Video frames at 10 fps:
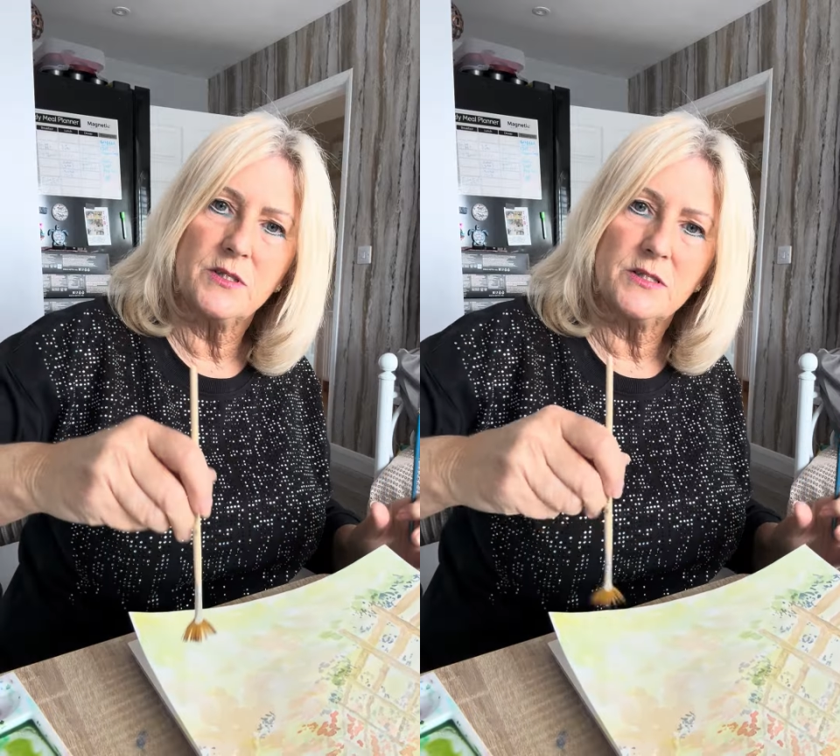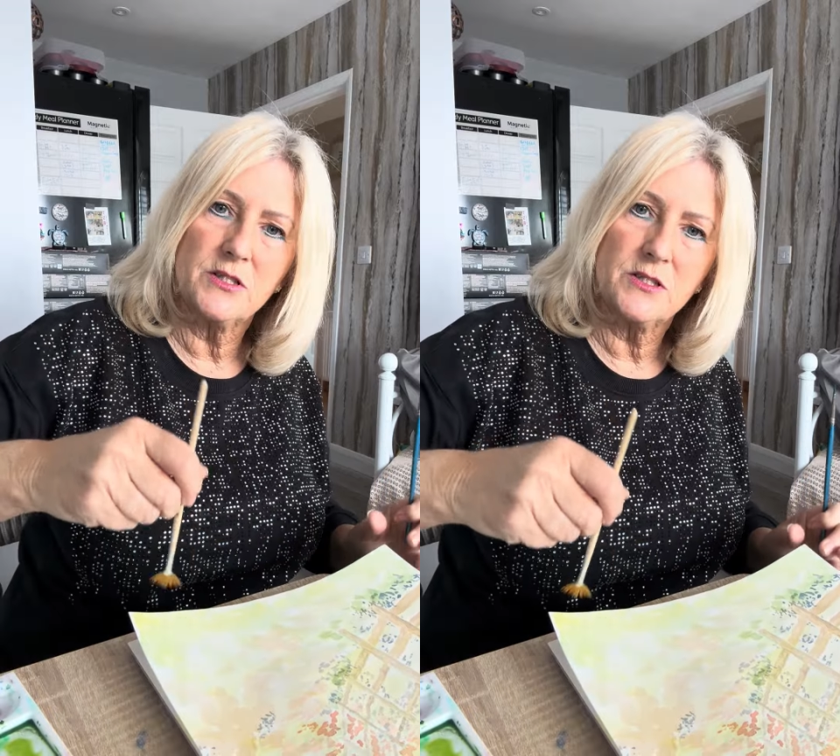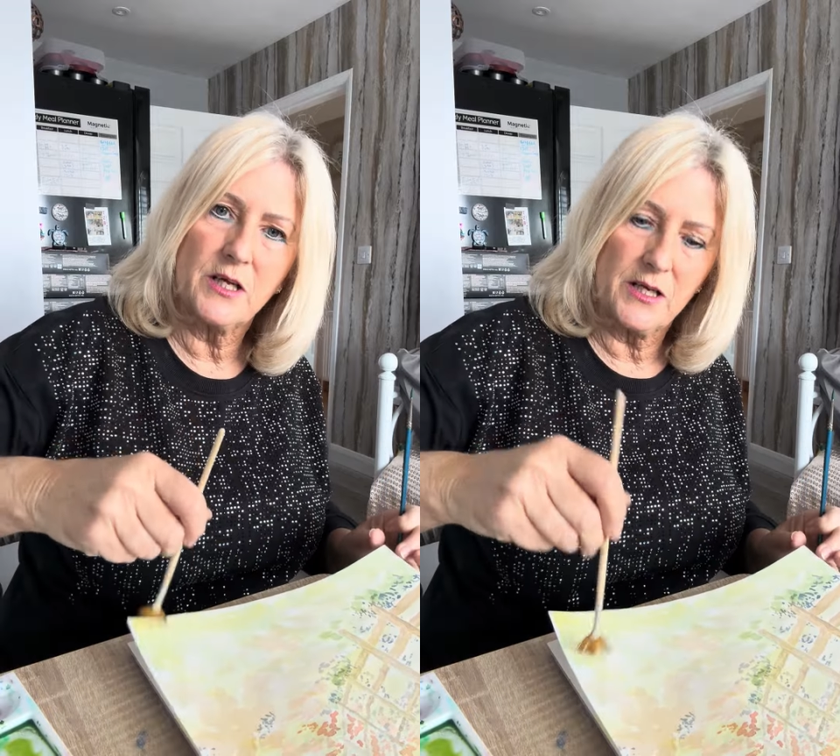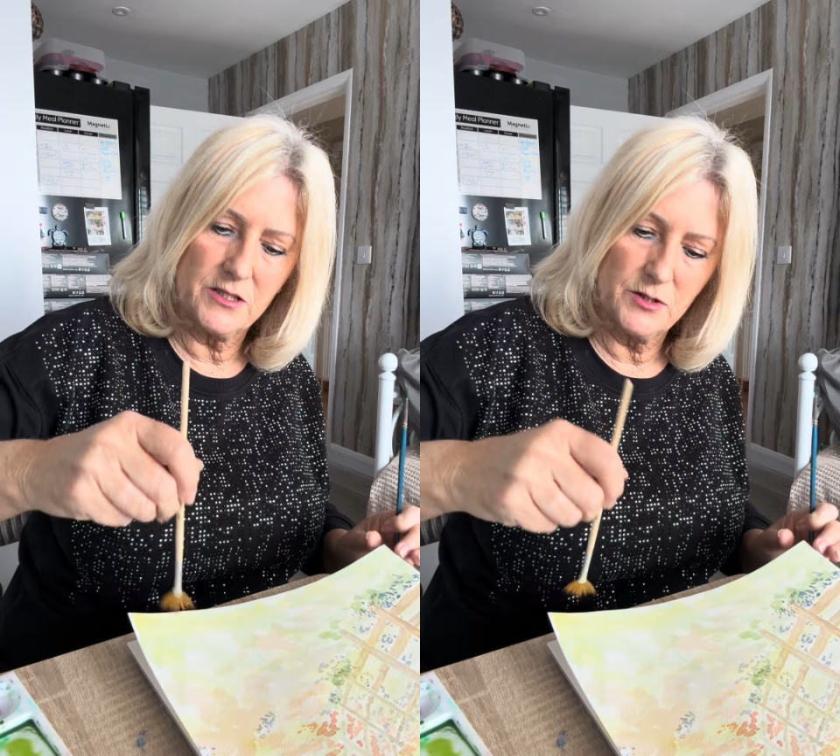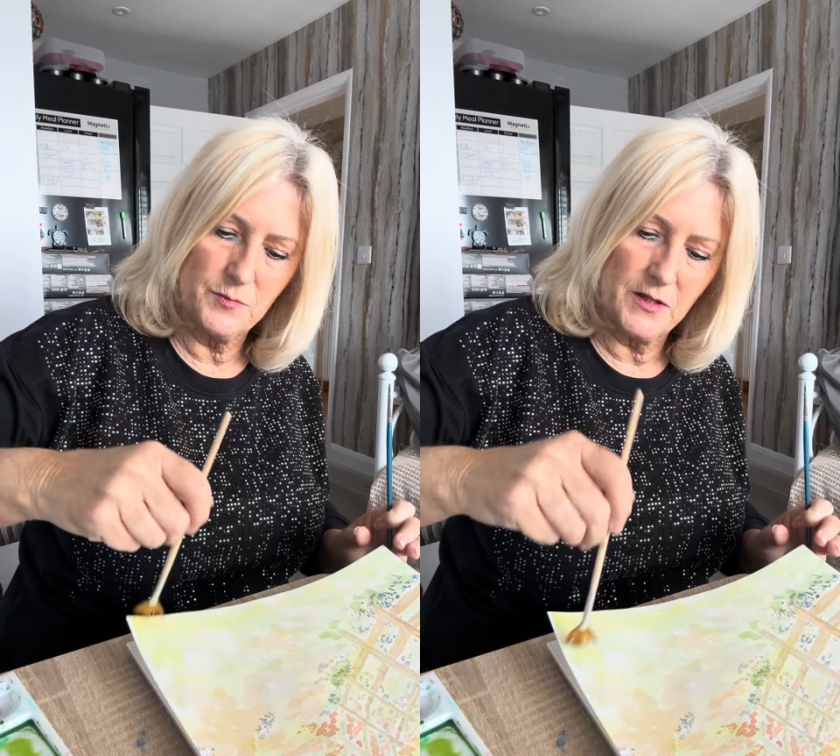is just going
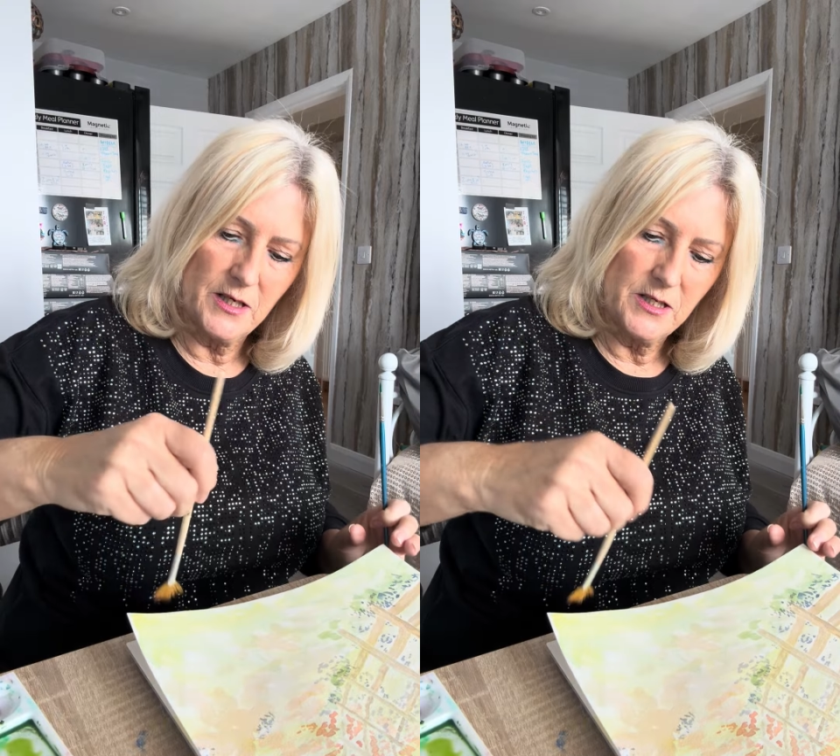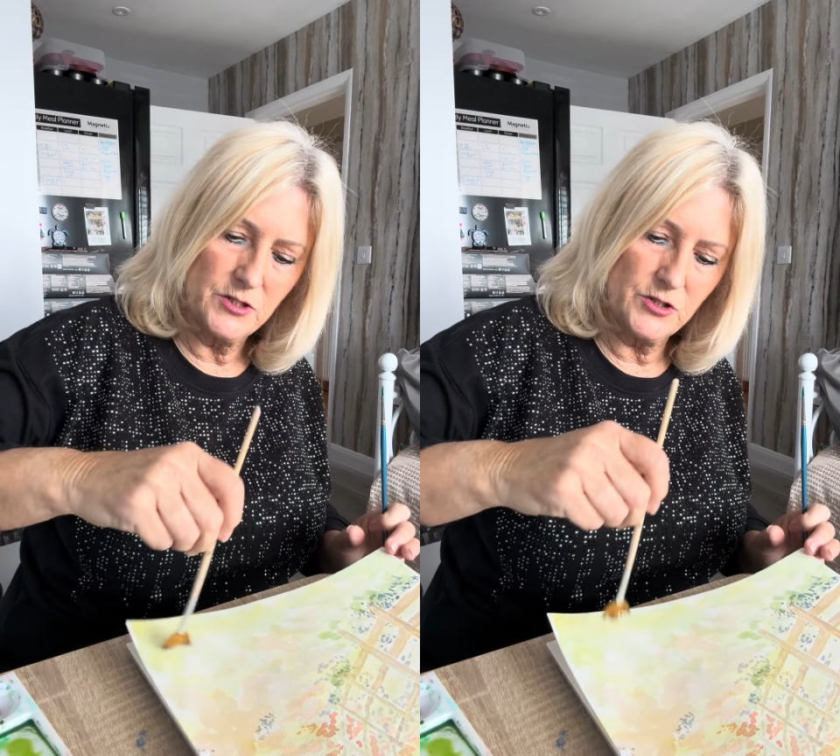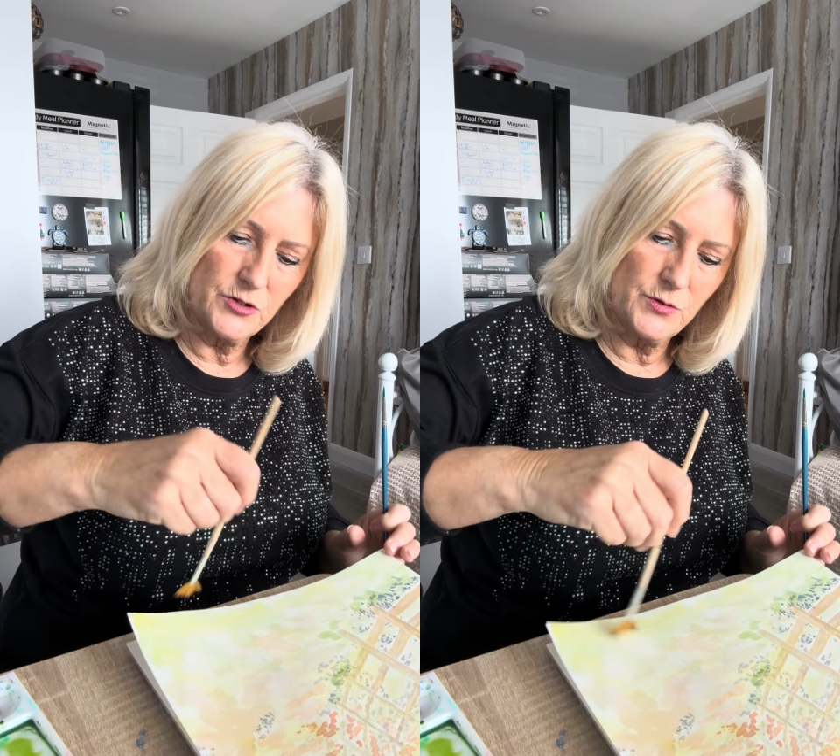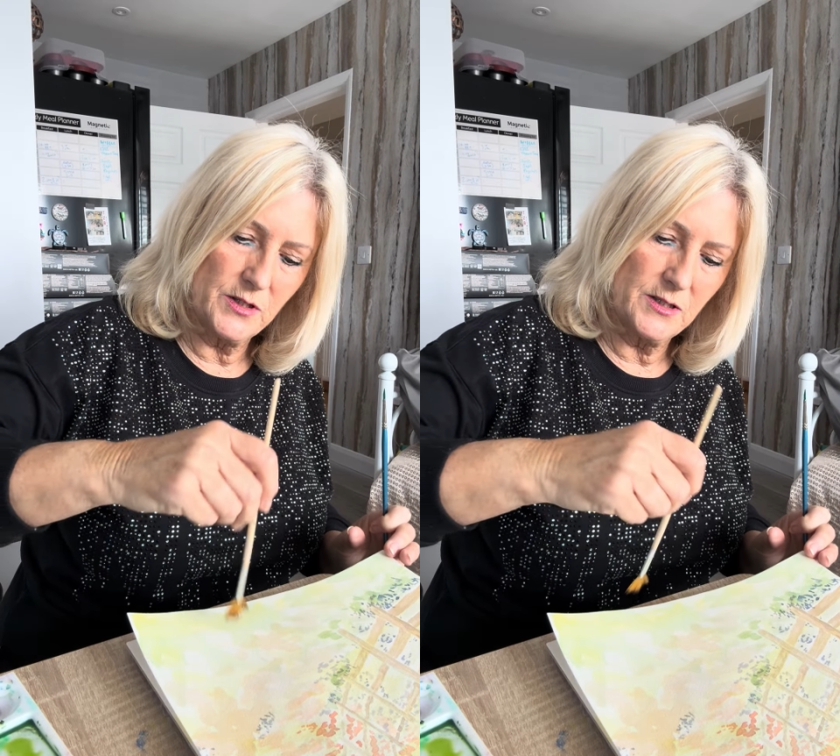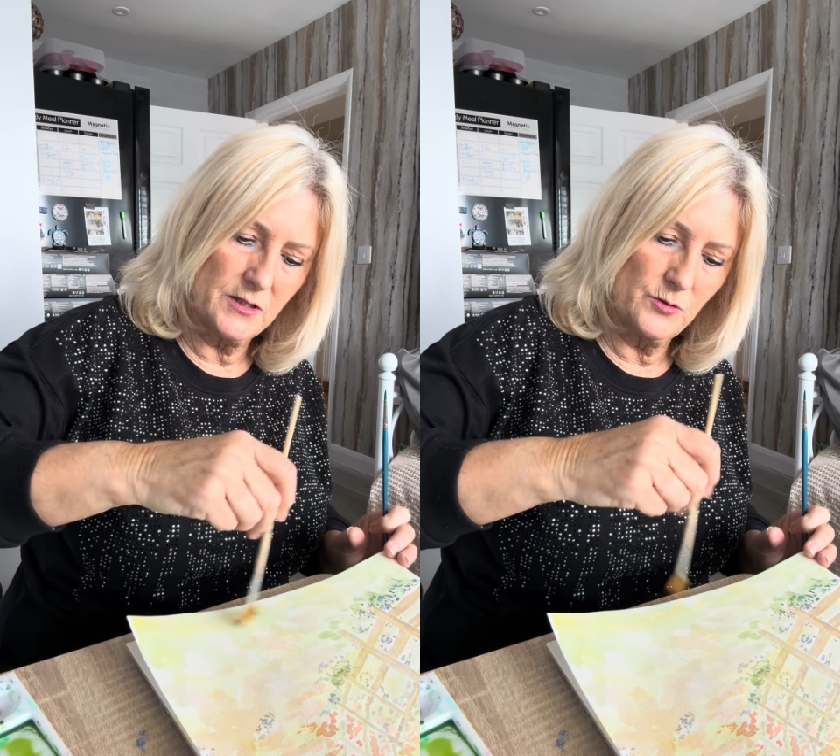to be just doing